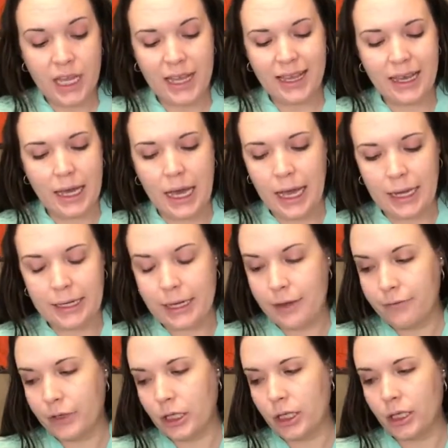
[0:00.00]
yeah, I
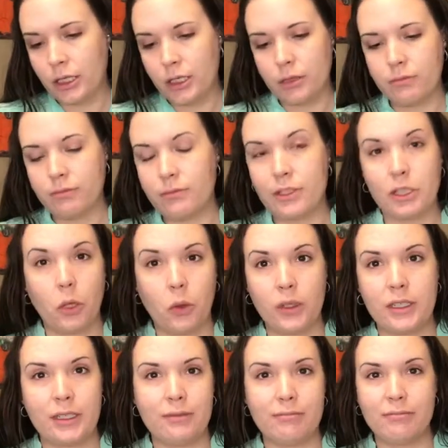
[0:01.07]
never sold
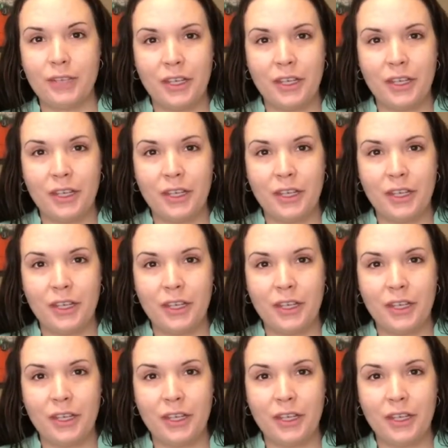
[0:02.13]
it.